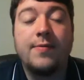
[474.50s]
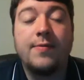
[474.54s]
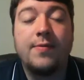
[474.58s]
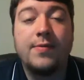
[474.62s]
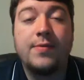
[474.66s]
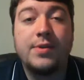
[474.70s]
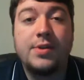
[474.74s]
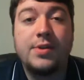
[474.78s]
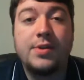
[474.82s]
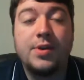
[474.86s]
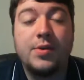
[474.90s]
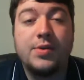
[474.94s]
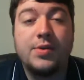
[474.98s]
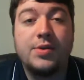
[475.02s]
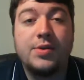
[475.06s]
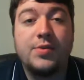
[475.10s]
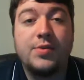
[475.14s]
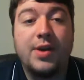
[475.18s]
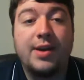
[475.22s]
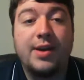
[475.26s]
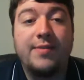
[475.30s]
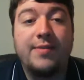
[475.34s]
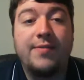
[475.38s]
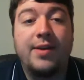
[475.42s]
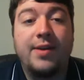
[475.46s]
So
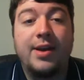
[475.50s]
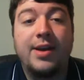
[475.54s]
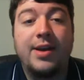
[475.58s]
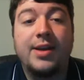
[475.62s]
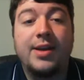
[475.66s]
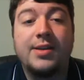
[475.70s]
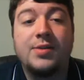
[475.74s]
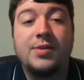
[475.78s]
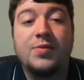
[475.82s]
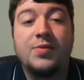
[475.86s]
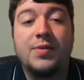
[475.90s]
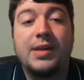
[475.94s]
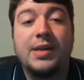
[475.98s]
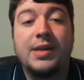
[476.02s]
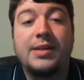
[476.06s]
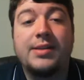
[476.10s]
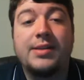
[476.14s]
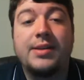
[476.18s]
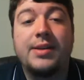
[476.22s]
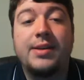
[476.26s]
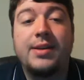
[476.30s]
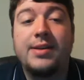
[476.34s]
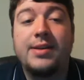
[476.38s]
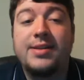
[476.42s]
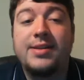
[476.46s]
stratifying his risk.
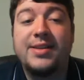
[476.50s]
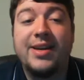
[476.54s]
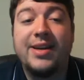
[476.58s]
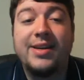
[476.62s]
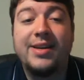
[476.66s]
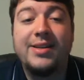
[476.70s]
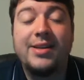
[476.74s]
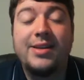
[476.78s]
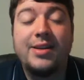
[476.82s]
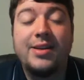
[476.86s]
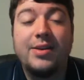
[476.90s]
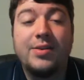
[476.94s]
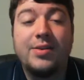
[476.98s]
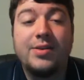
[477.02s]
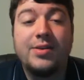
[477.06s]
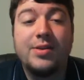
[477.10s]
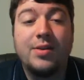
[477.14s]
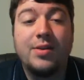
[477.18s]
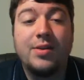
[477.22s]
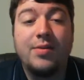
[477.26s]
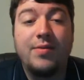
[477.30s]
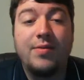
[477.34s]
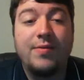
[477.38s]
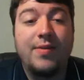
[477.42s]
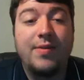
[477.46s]
He's 19 years
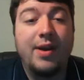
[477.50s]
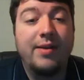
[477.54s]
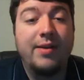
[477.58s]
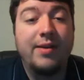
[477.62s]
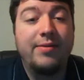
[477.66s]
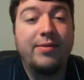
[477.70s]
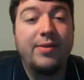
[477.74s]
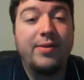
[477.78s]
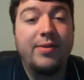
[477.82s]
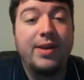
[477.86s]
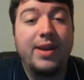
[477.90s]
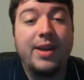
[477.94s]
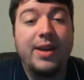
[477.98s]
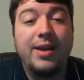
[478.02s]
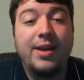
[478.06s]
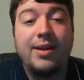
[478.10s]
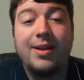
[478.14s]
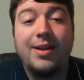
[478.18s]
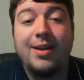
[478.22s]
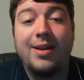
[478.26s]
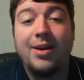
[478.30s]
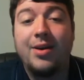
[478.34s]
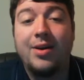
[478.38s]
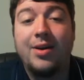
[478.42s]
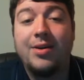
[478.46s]
old, 5'8",
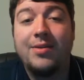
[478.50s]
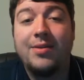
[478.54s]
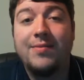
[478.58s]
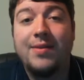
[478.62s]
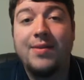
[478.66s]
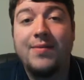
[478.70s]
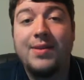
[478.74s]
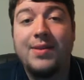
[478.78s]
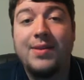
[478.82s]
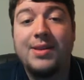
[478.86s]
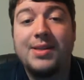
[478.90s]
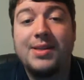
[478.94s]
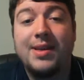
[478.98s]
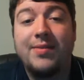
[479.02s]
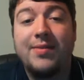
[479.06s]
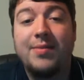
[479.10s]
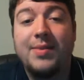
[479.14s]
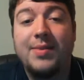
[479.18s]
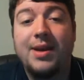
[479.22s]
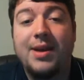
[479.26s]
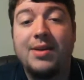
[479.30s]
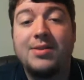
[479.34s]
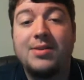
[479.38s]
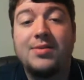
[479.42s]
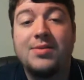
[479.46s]
and 157
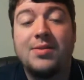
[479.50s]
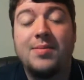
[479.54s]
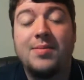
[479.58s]
pounds with a